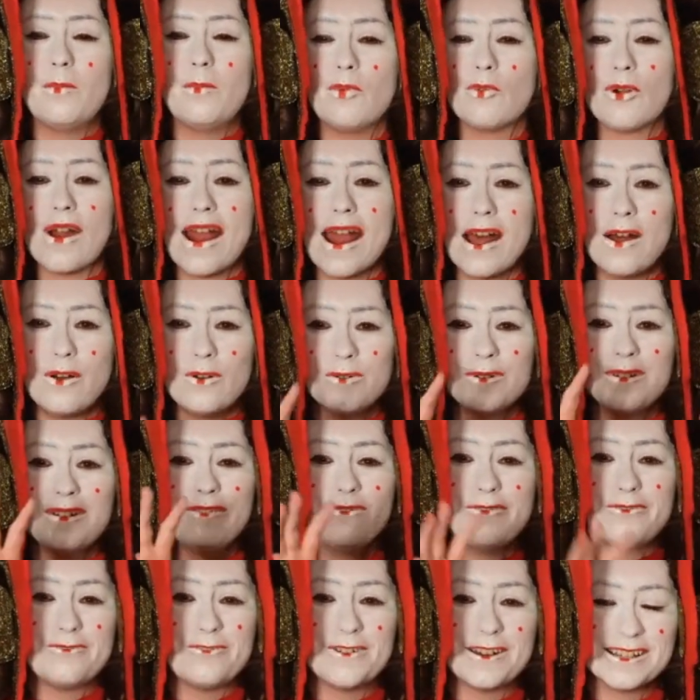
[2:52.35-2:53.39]
brown
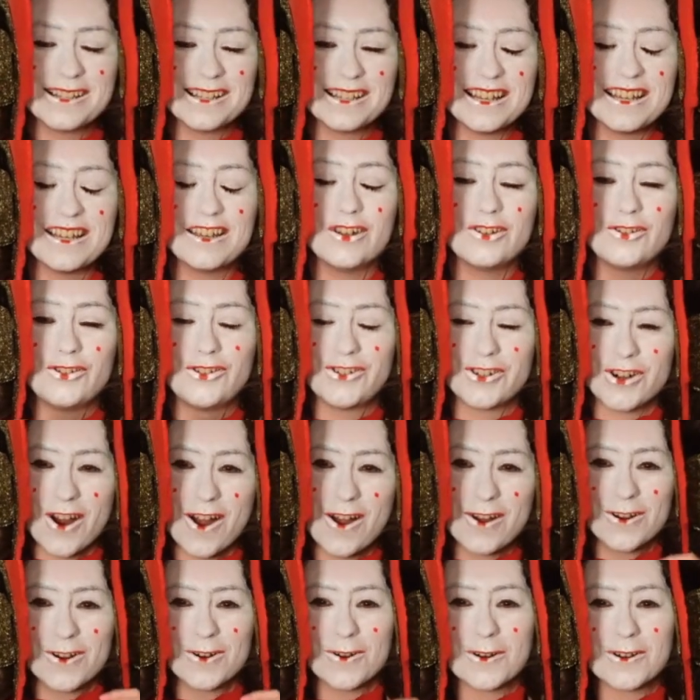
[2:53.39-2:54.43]
fuzzy
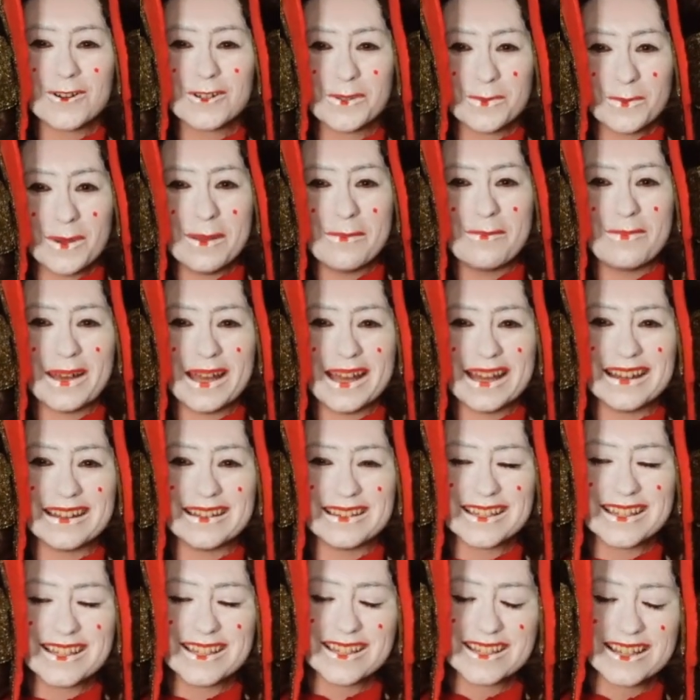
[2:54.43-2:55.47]
jogger
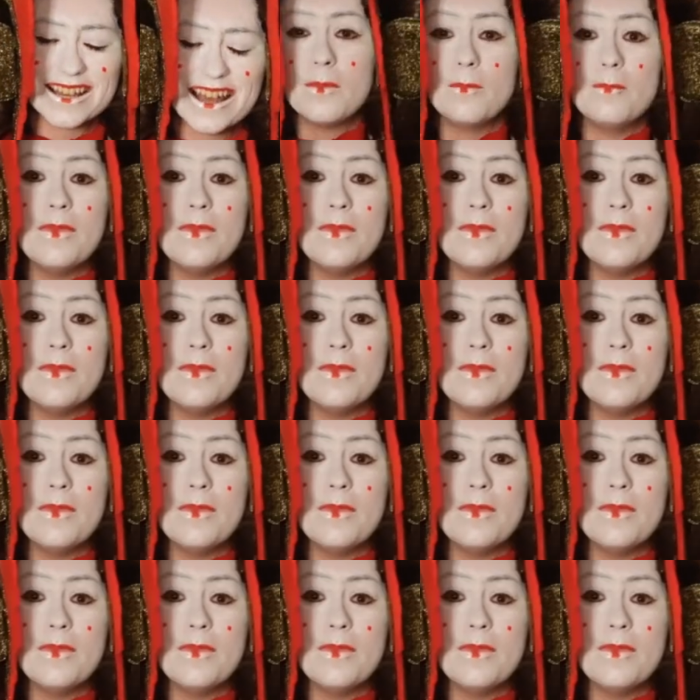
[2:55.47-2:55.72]
sweatpants,